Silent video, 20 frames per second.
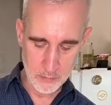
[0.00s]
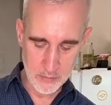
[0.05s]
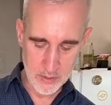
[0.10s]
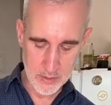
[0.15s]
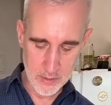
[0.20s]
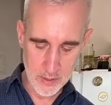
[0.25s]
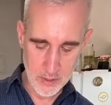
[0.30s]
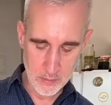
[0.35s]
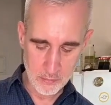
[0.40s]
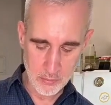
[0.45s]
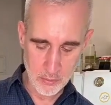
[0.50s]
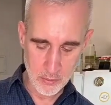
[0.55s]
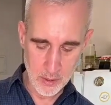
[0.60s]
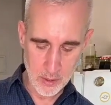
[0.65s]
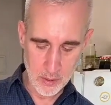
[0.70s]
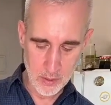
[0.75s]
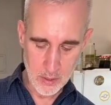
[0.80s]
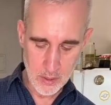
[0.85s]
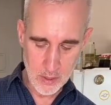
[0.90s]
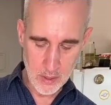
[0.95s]
I'm just going to
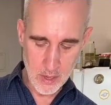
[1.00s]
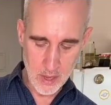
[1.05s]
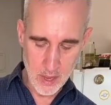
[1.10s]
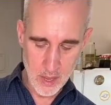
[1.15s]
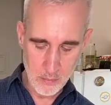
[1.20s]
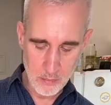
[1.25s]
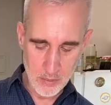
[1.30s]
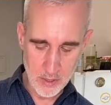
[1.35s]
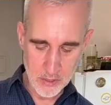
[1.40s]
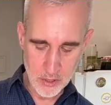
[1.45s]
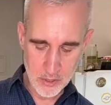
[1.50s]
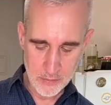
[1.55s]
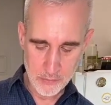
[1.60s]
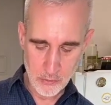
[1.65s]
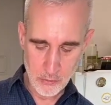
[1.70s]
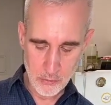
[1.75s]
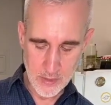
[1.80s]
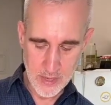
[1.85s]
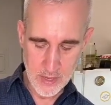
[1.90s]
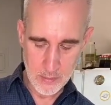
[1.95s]
put a bunch of
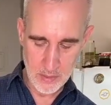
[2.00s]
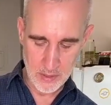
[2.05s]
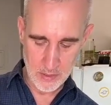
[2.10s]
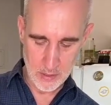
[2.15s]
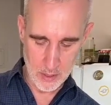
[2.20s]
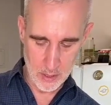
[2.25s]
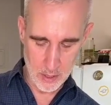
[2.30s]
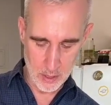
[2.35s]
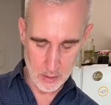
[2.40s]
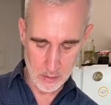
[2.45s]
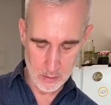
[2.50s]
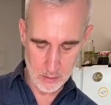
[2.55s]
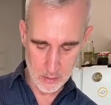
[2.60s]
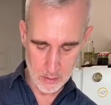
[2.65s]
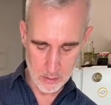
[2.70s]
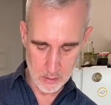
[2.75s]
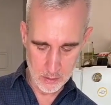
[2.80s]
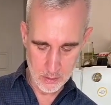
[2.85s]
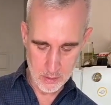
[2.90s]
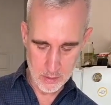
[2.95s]
cream in there.
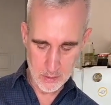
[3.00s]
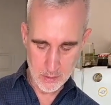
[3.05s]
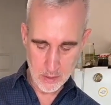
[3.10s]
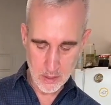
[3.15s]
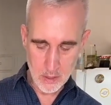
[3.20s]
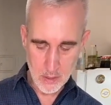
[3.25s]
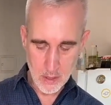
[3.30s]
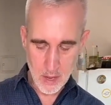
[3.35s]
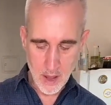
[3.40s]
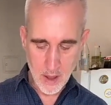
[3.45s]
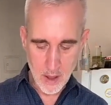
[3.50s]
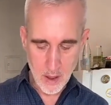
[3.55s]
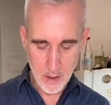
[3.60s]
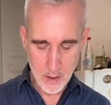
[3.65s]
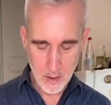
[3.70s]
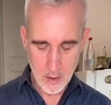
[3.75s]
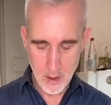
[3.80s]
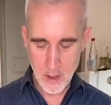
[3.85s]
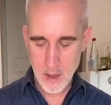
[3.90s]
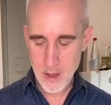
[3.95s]

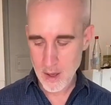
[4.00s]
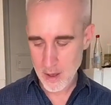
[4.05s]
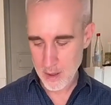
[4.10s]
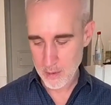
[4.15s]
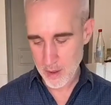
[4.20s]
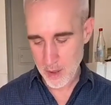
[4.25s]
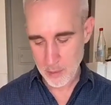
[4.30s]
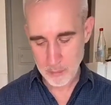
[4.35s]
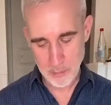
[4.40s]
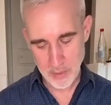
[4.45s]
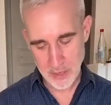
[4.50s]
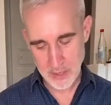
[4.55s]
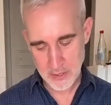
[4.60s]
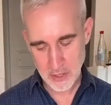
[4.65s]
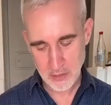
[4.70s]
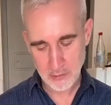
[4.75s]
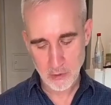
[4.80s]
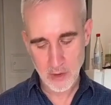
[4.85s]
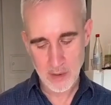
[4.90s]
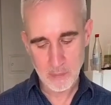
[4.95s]
A bunch
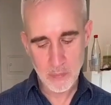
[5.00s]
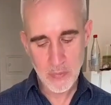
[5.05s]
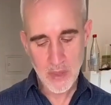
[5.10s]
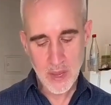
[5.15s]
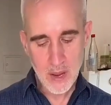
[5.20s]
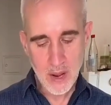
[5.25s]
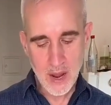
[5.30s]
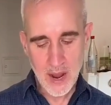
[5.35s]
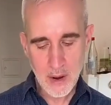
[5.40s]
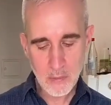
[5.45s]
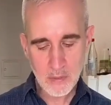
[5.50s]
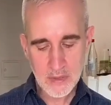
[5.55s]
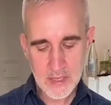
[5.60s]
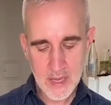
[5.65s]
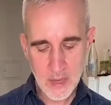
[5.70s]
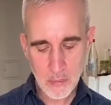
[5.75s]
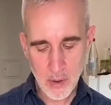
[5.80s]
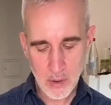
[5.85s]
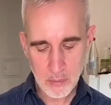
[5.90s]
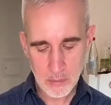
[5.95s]
of cream. I would
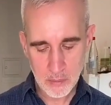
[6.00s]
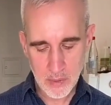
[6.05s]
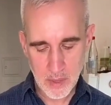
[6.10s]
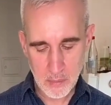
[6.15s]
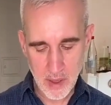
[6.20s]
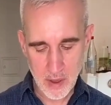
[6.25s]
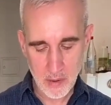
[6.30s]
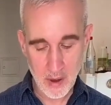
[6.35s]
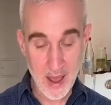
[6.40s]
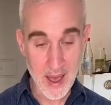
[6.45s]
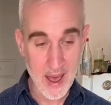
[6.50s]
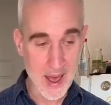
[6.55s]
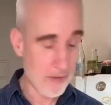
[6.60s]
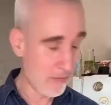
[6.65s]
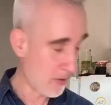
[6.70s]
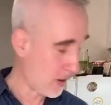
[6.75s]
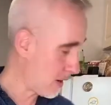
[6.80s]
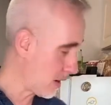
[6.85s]
say probably about a half a